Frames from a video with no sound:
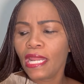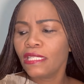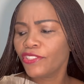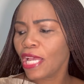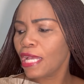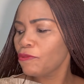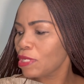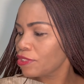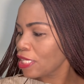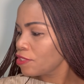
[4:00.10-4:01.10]
I
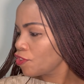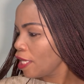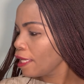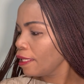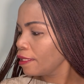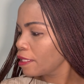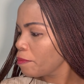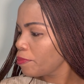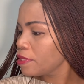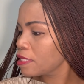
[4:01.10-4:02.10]
was just checking the
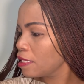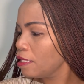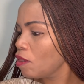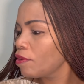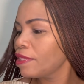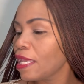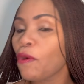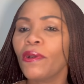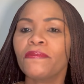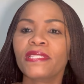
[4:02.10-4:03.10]
BC on their
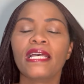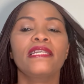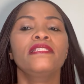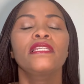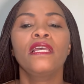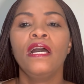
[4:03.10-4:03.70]
website,